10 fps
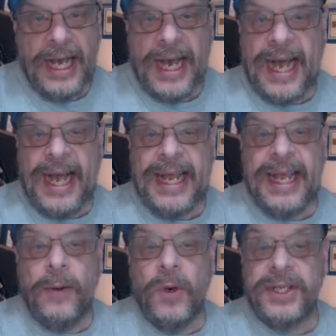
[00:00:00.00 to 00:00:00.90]
I
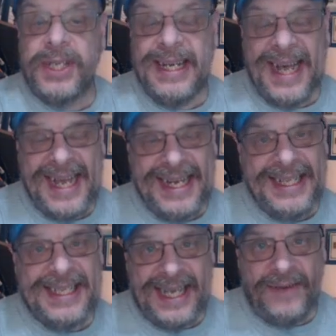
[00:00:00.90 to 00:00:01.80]
was
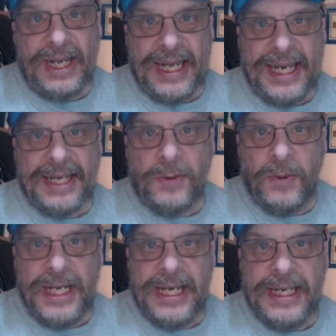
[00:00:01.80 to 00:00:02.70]
9-7 last
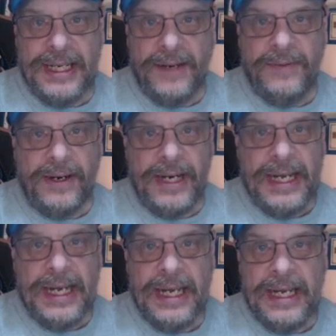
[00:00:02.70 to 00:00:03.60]
week,
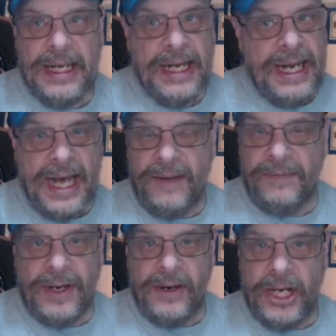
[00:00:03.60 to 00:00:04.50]
not
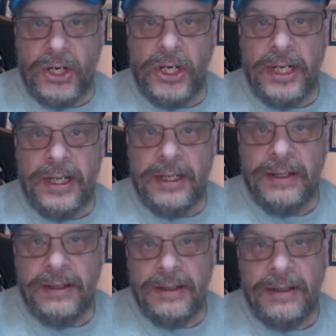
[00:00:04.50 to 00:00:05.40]
very good
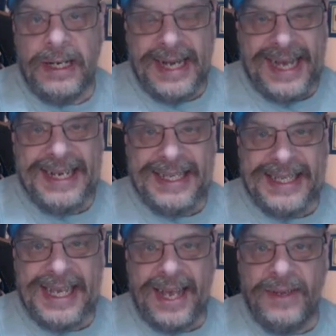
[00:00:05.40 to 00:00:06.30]

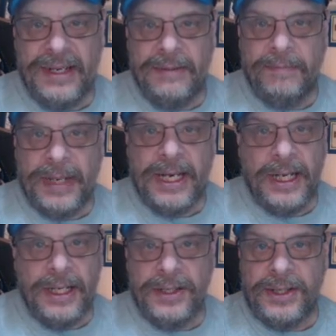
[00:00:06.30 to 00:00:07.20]
9-7,
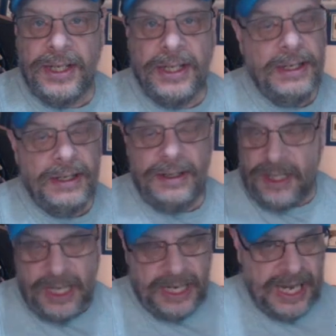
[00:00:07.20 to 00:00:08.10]
because,
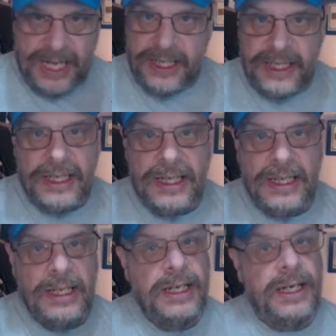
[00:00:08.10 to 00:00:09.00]
again,
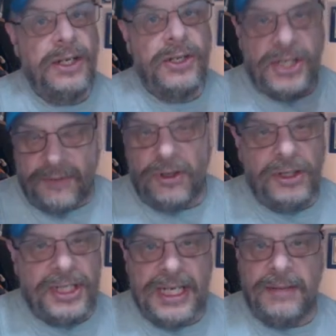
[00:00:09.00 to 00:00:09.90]
several
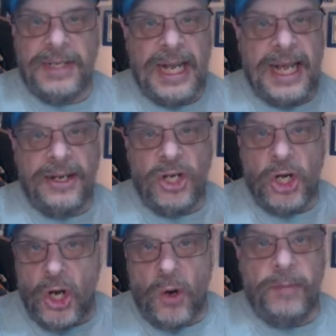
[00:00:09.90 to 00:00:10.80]
teams that had
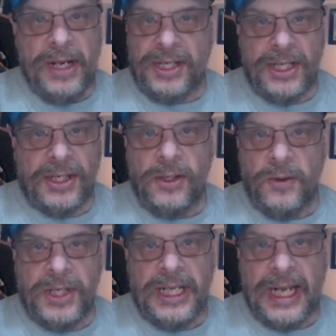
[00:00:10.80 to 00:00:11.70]
no business
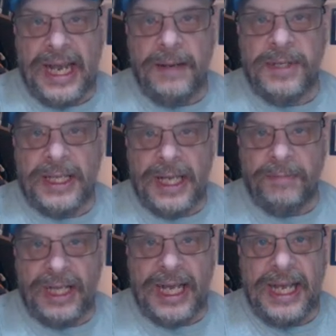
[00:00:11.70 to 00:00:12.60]
losing the games that they
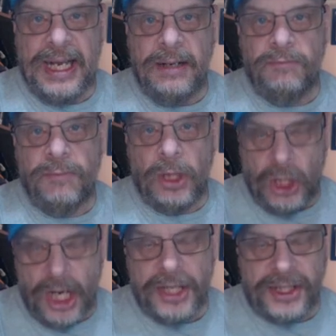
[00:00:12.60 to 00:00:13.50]
played
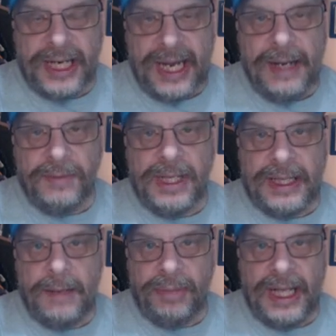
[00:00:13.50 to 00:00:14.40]
lost the games that
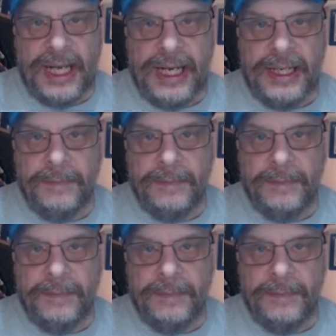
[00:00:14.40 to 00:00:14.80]
they played.